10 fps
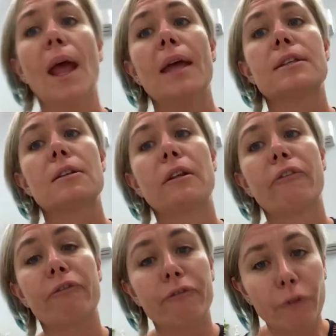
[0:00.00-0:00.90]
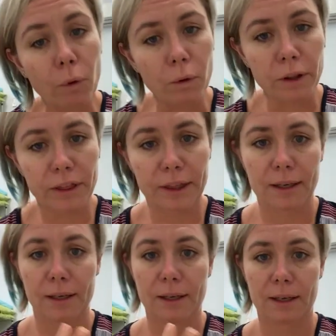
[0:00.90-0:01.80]
So the fourth
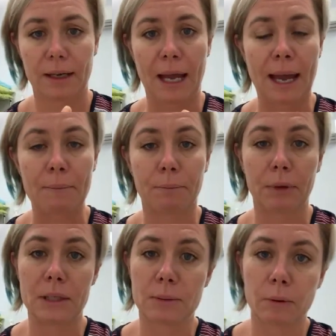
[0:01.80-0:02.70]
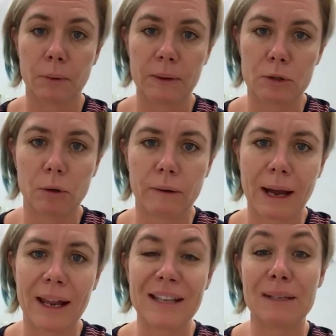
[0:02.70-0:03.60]
principle that we talk
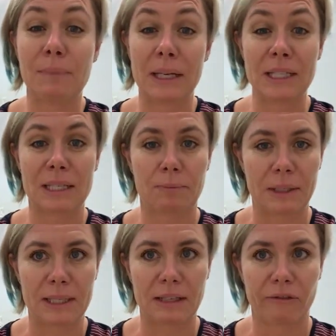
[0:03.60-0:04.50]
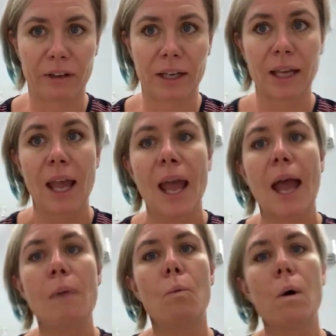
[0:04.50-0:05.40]
about is it being specific.
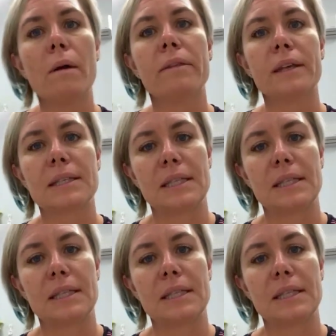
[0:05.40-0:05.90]
And what this